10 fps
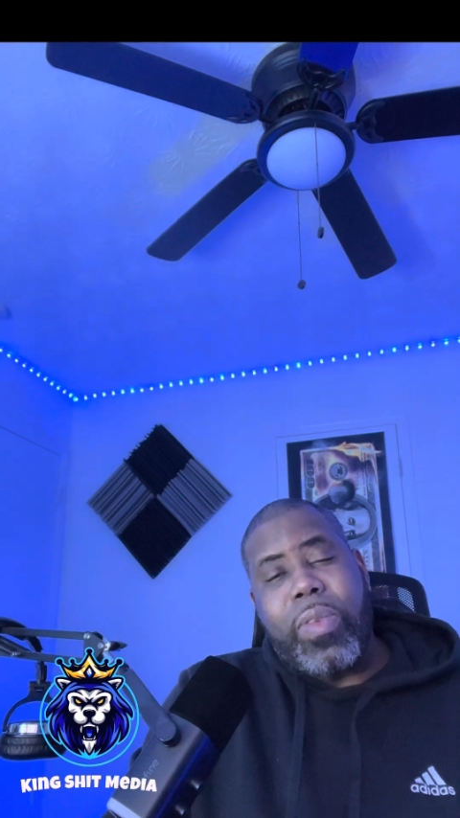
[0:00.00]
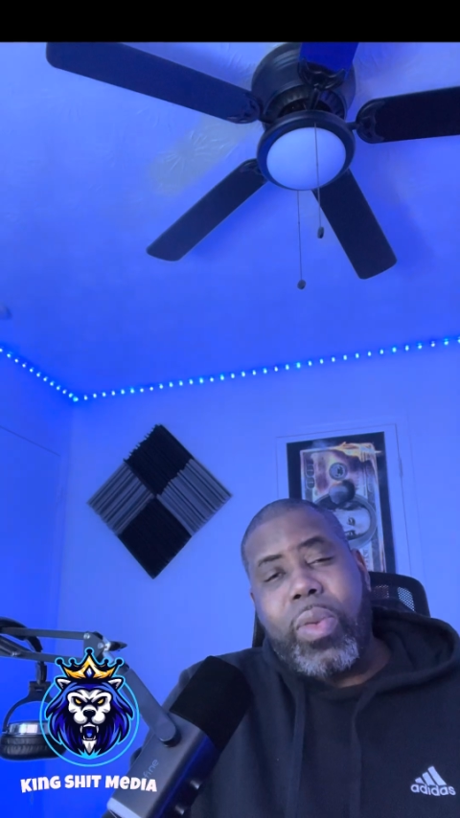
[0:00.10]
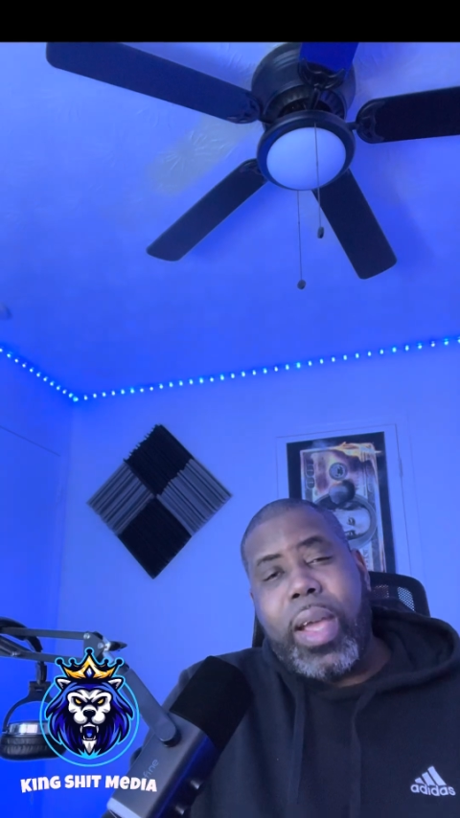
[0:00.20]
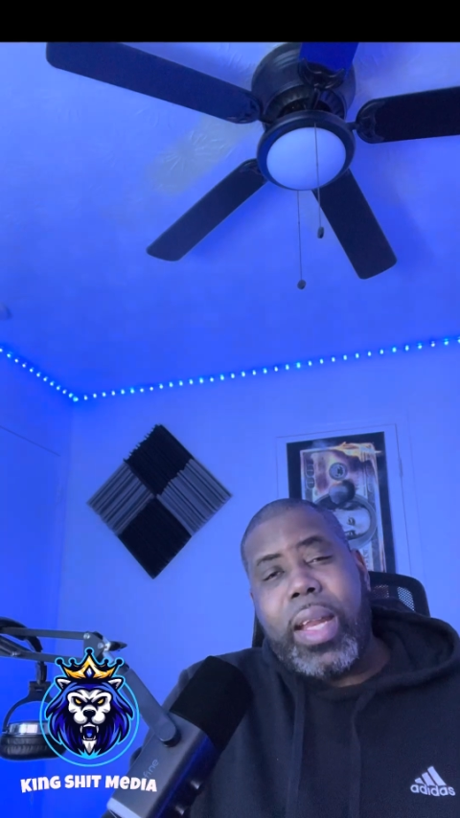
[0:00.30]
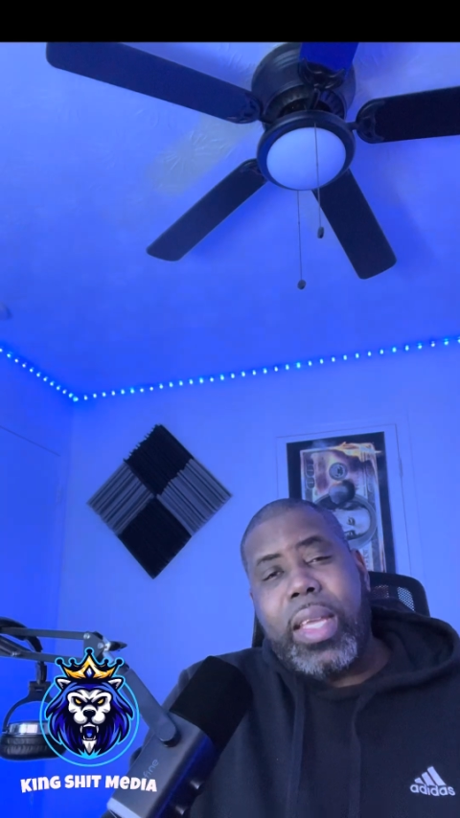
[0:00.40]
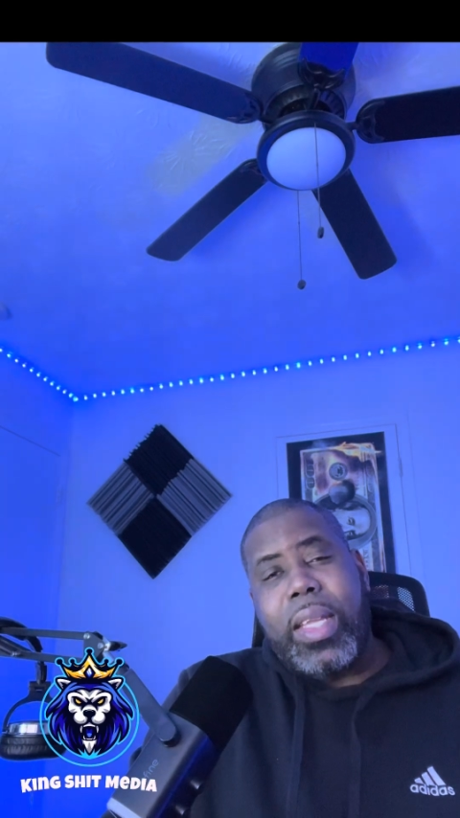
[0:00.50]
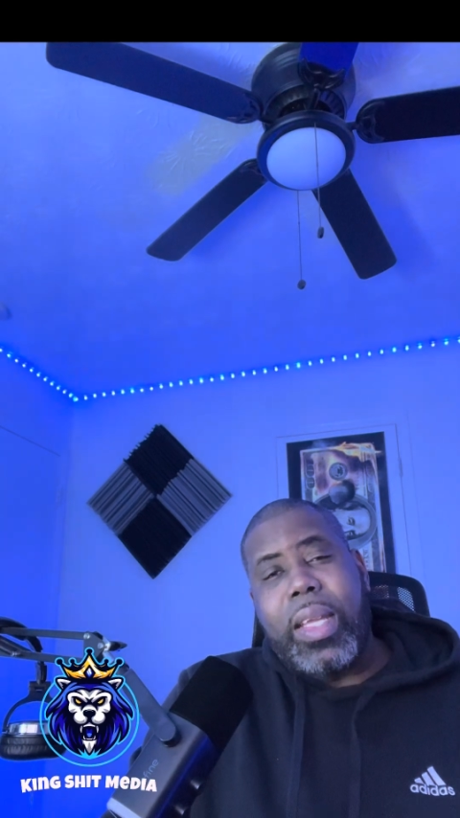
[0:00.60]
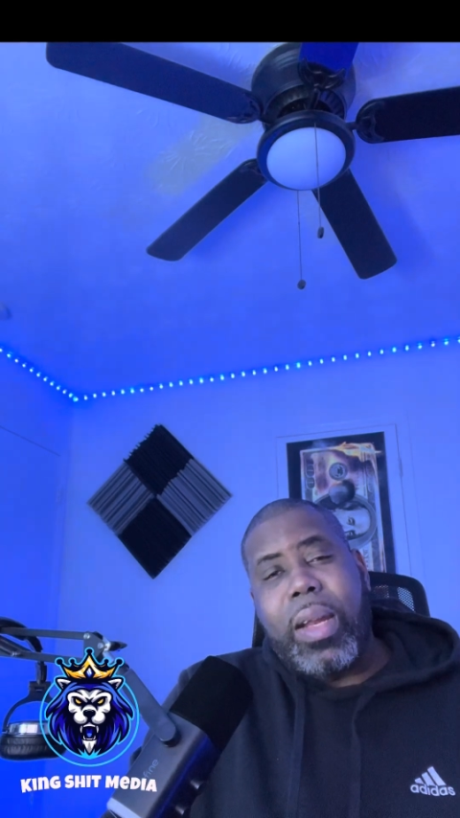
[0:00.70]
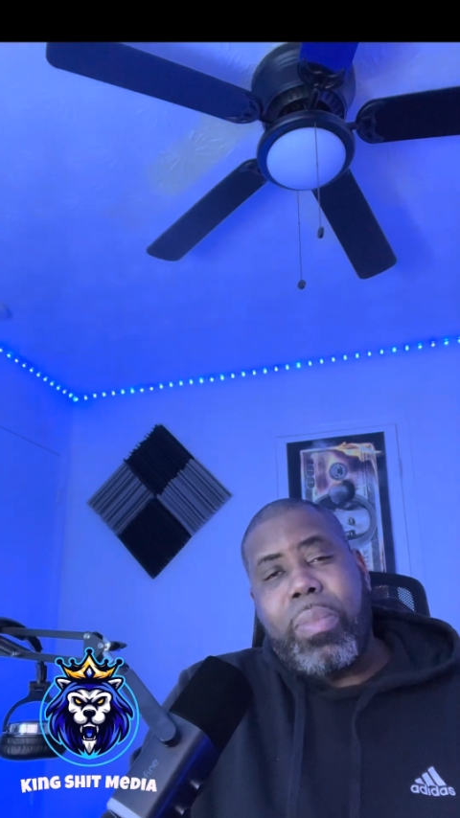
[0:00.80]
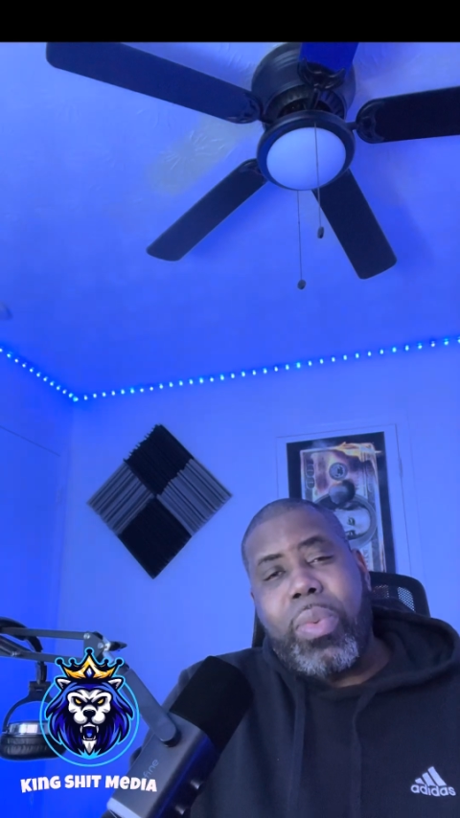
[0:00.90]
you got to get
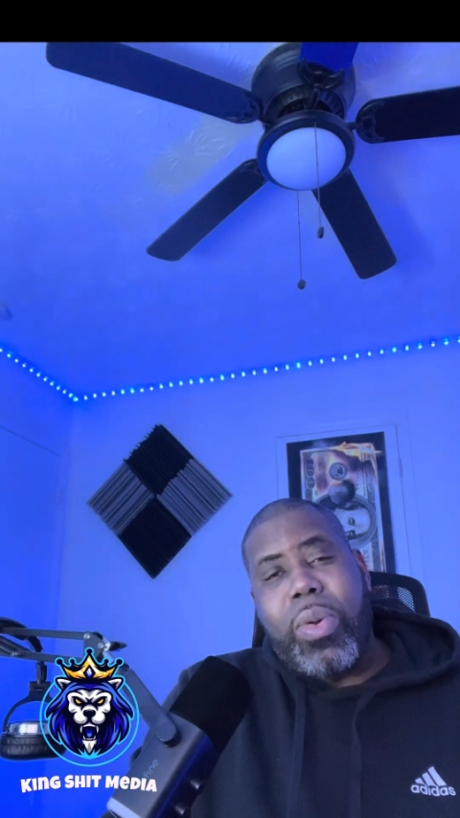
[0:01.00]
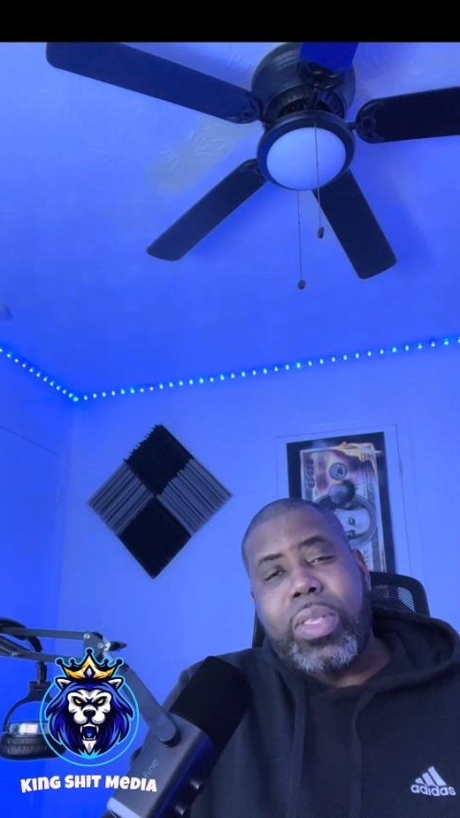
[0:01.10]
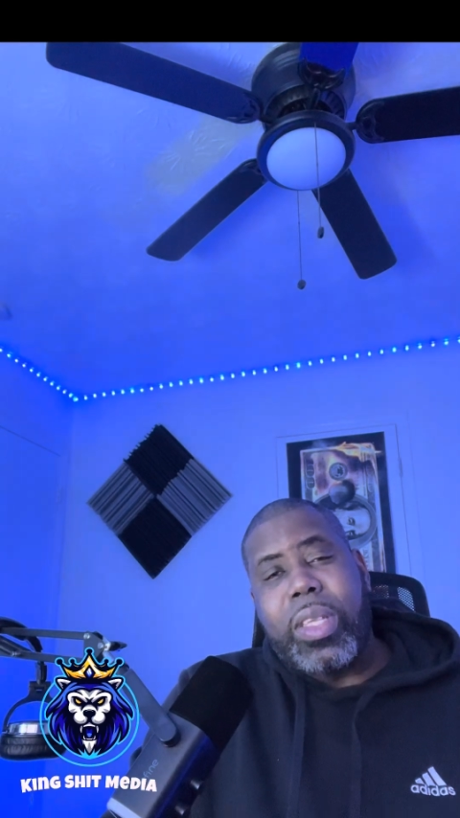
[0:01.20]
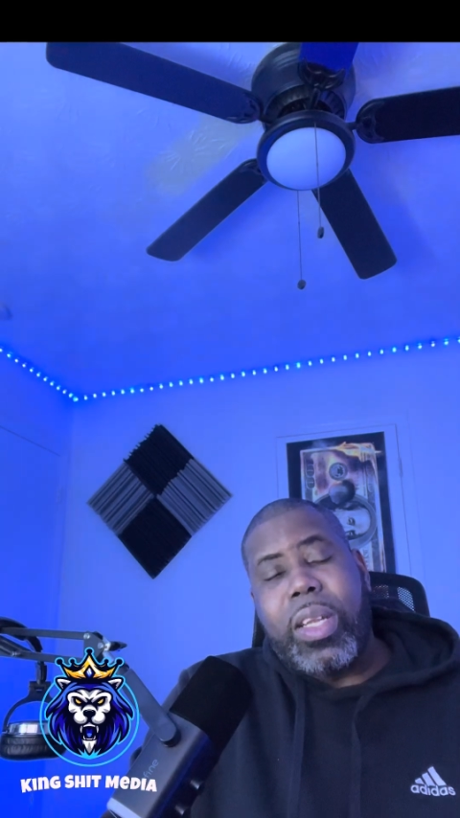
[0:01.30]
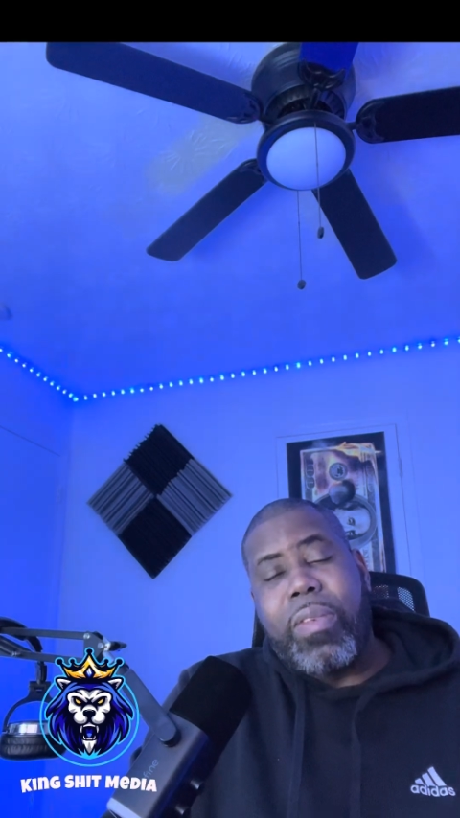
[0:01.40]
that abortion,